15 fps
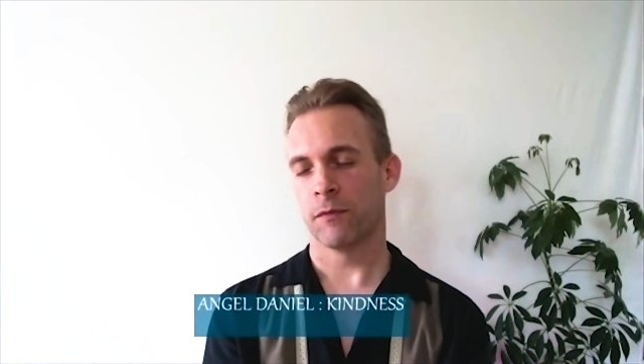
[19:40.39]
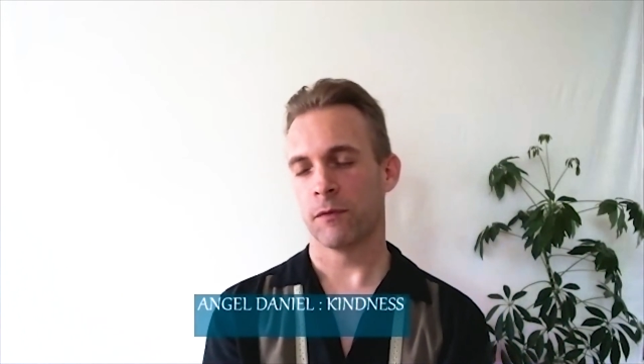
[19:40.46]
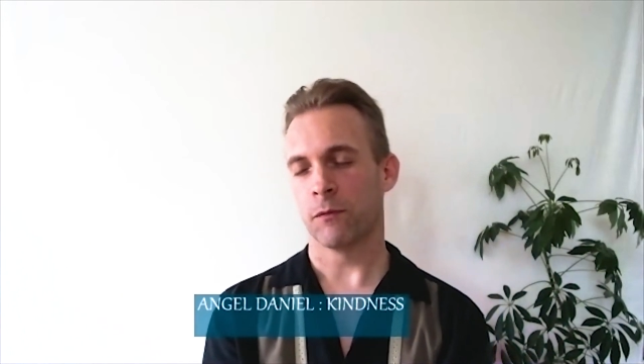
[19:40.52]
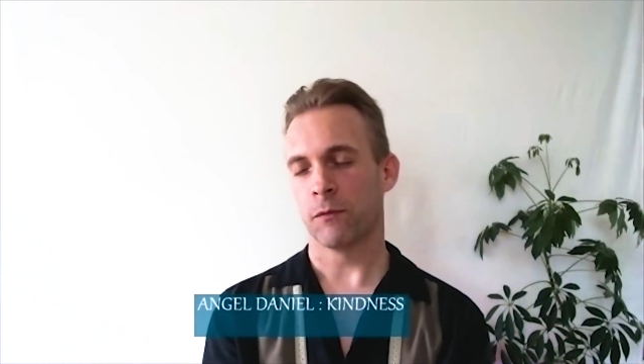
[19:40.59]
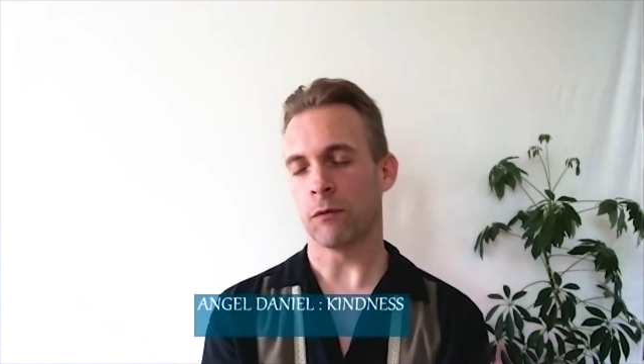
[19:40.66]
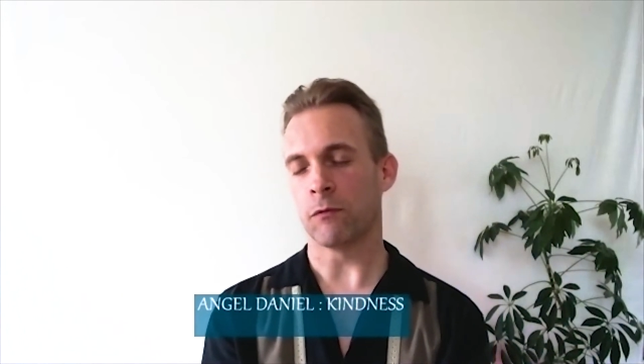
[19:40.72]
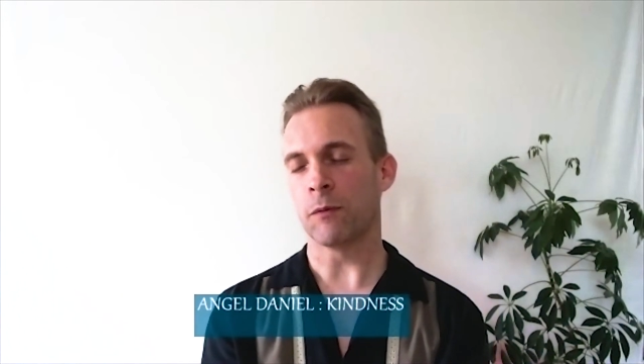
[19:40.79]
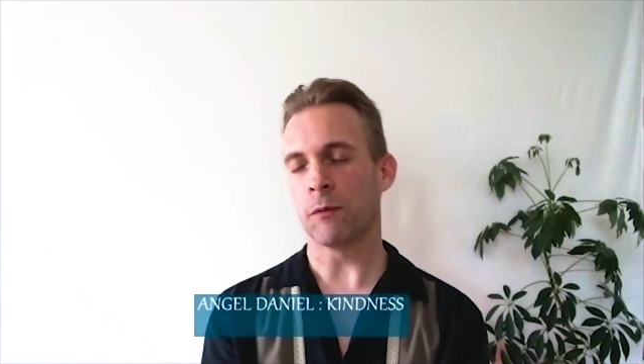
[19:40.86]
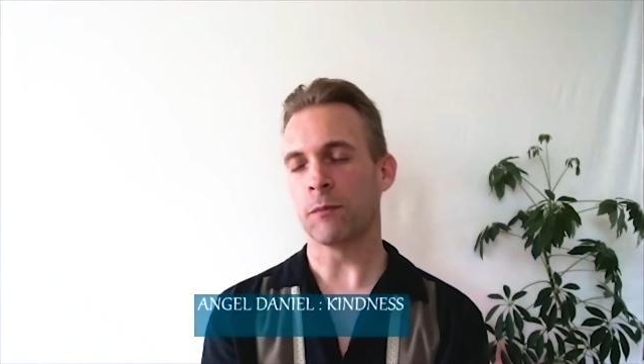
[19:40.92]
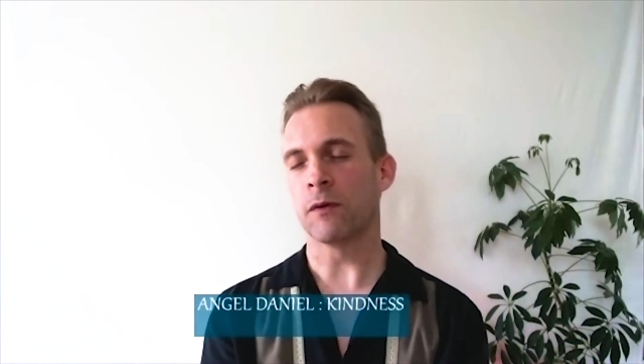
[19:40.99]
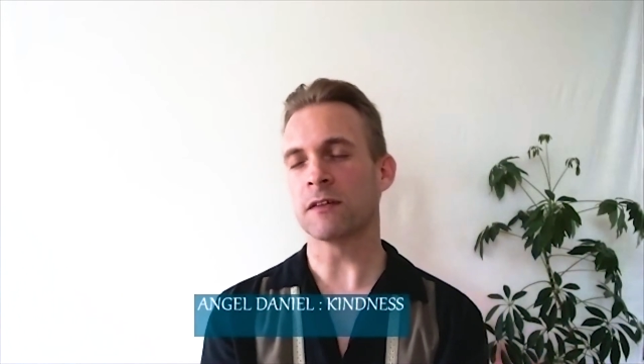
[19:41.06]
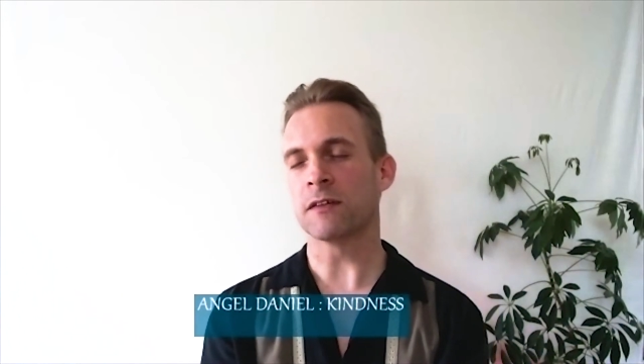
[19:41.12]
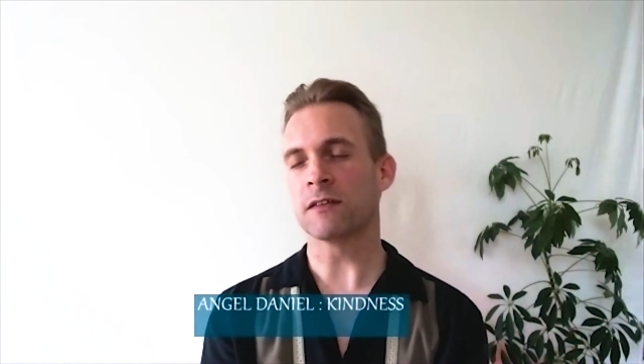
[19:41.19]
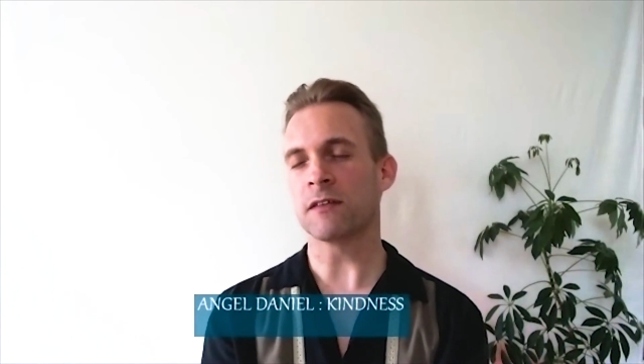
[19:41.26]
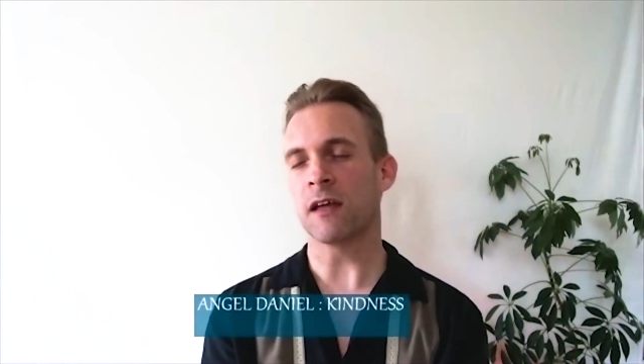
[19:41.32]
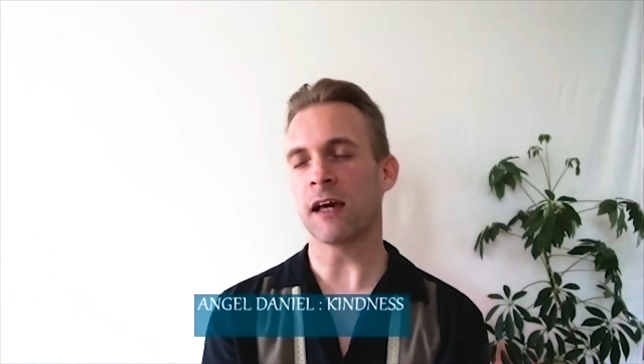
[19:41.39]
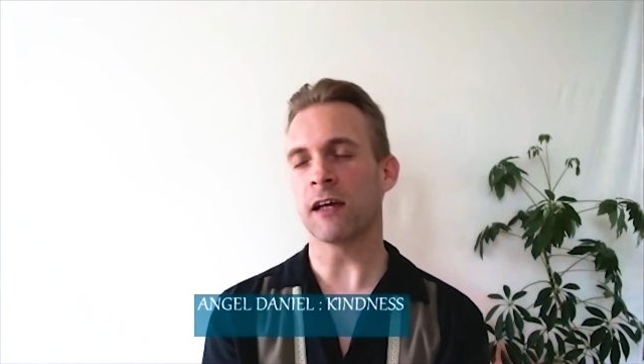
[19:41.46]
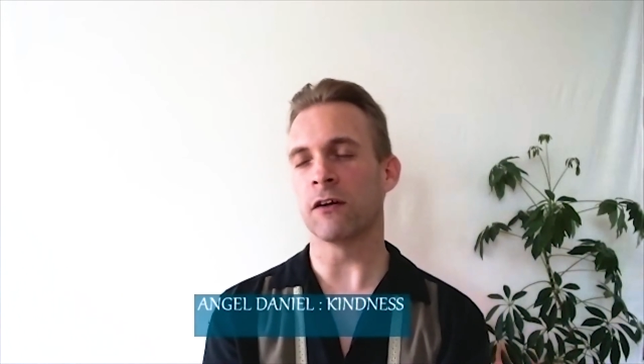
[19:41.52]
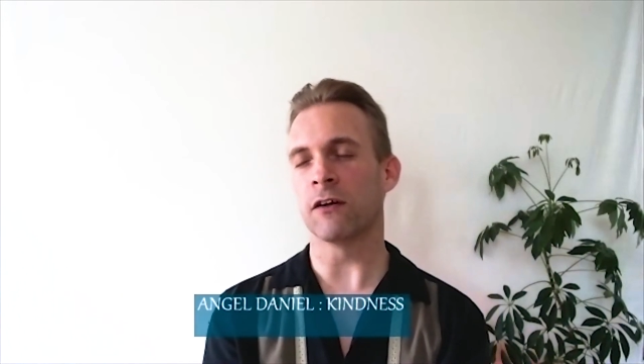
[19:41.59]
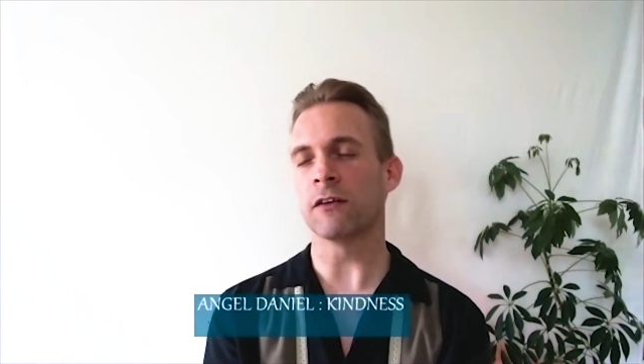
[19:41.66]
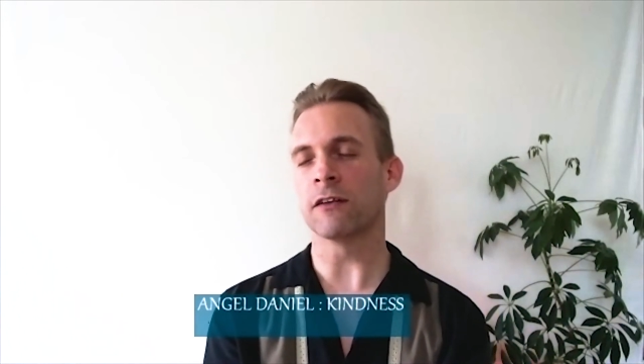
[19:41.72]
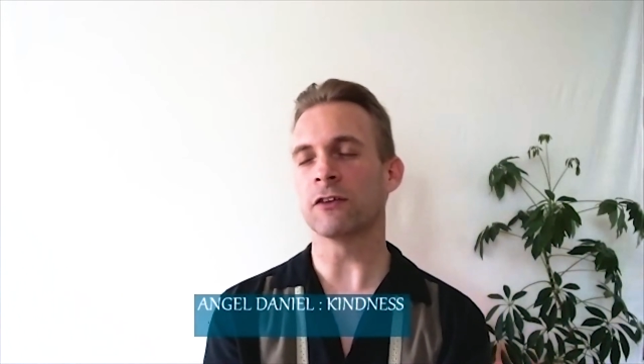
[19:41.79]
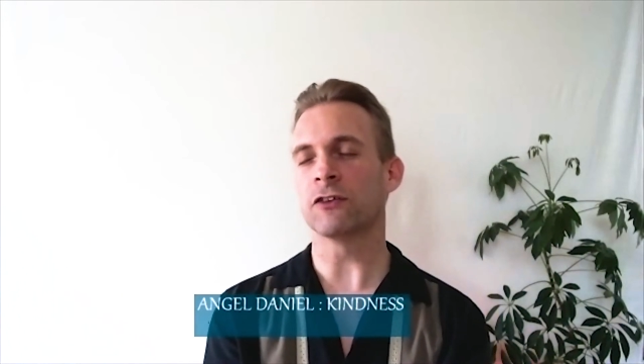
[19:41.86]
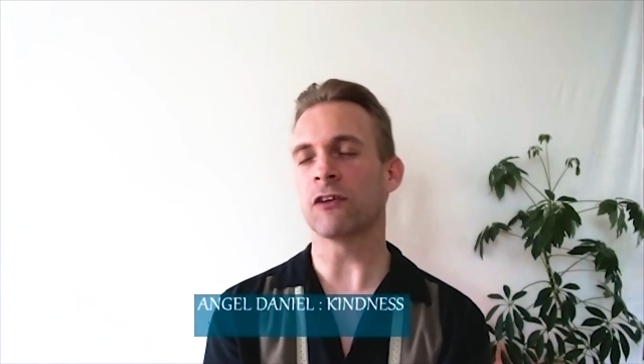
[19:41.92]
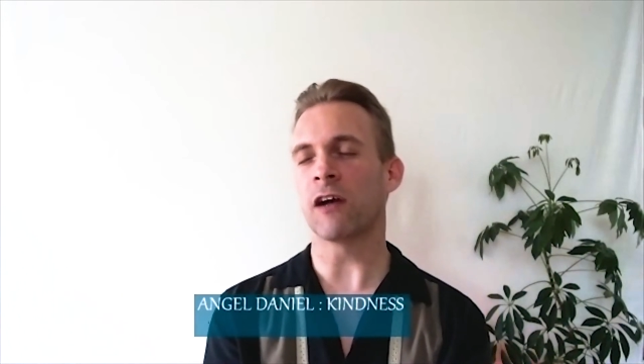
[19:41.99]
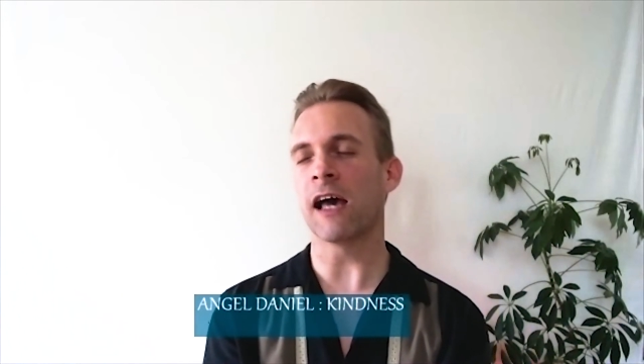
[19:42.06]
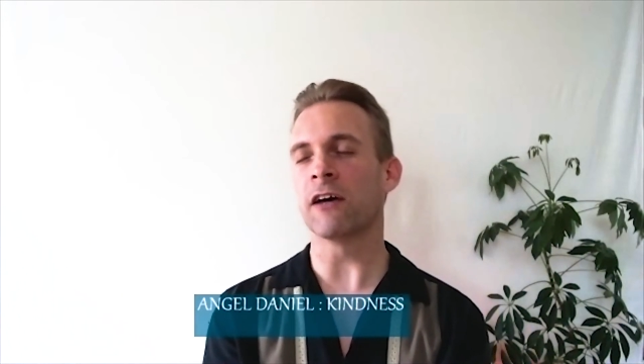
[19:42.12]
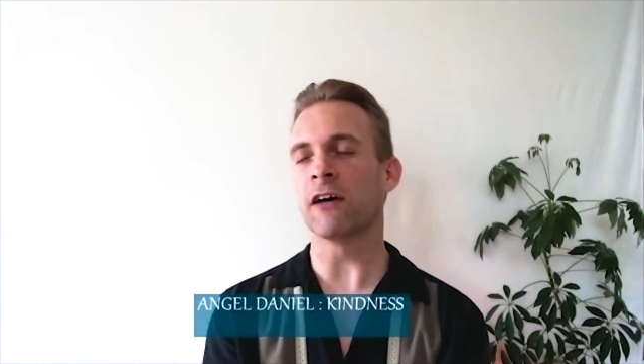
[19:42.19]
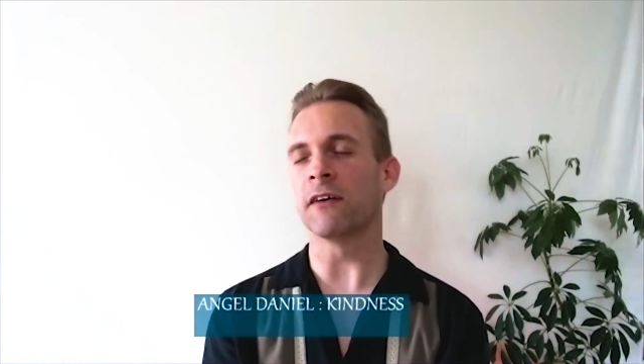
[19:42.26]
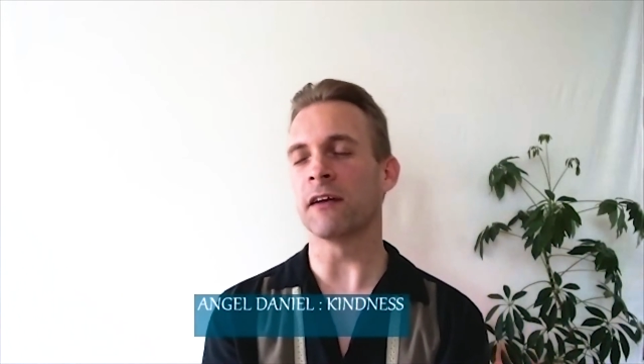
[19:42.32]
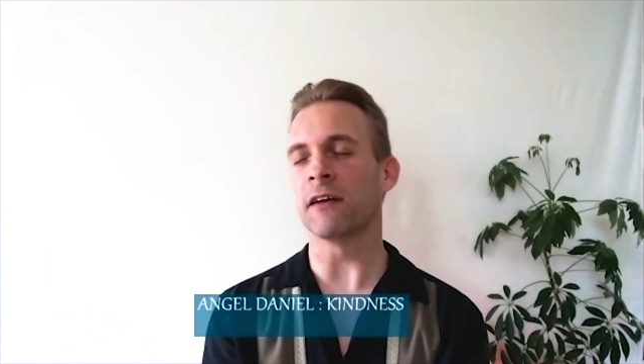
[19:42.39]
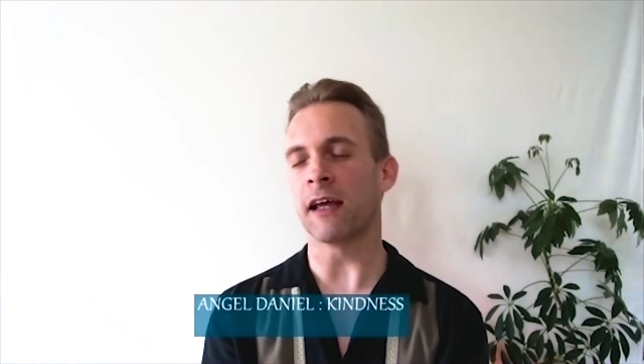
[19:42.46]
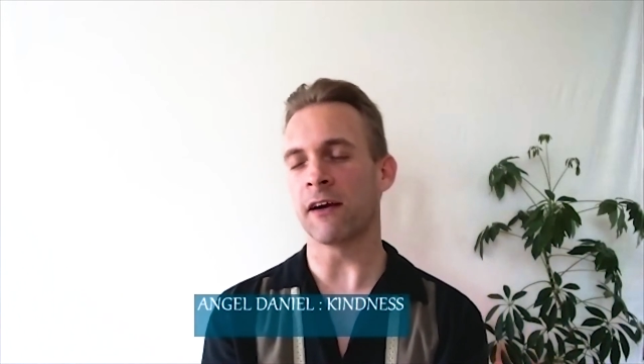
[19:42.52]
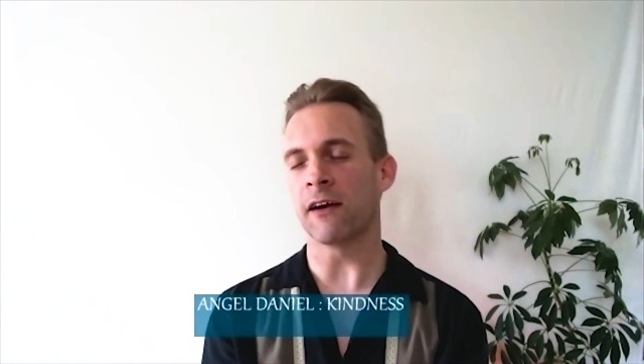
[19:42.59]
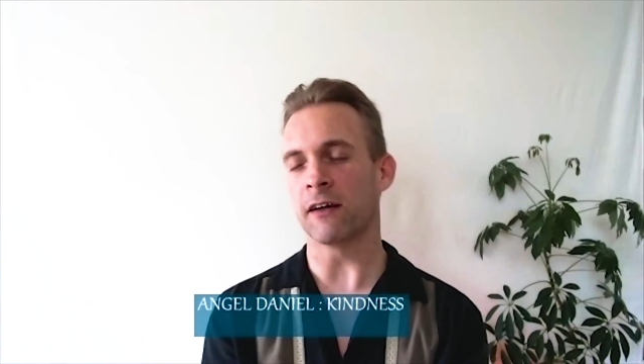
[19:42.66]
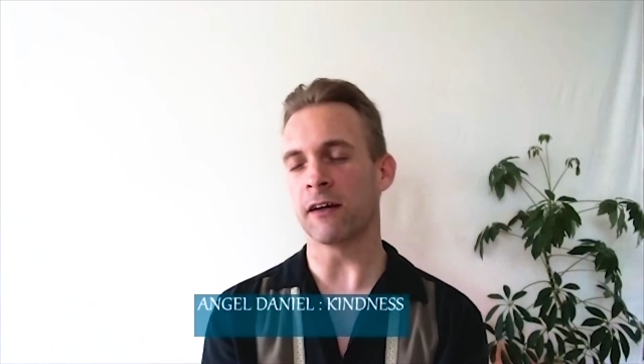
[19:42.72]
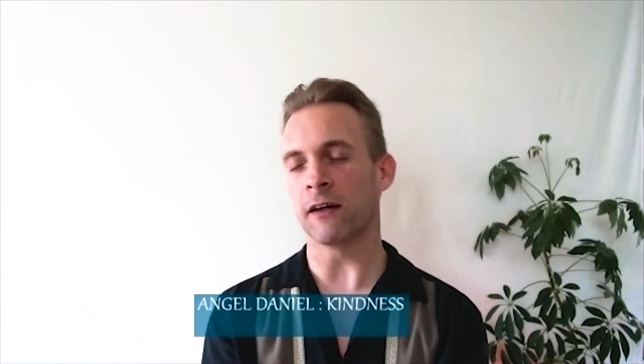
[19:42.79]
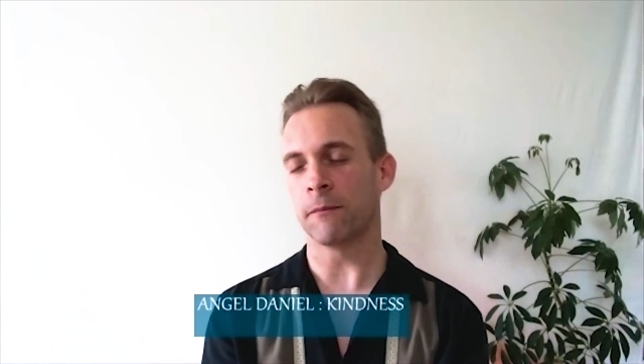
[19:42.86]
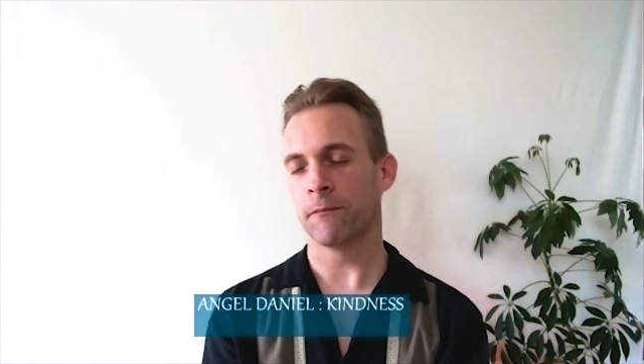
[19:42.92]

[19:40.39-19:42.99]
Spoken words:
When we put aside all the trial and error,